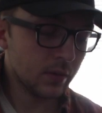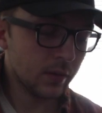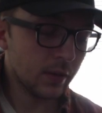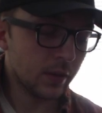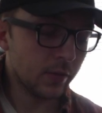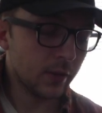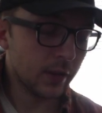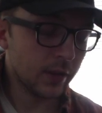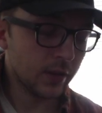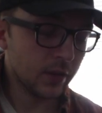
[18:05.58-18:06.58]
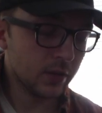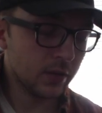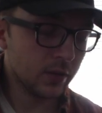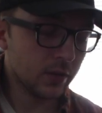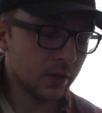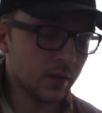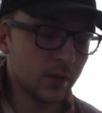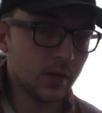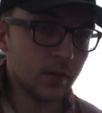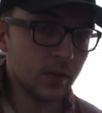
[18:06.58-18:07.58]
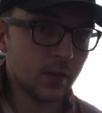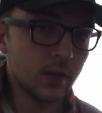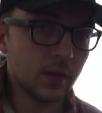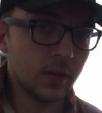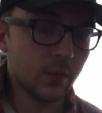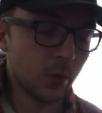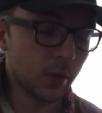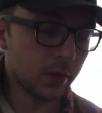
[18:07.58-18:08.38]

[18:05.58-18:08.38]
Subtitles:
then 5th, then 4th.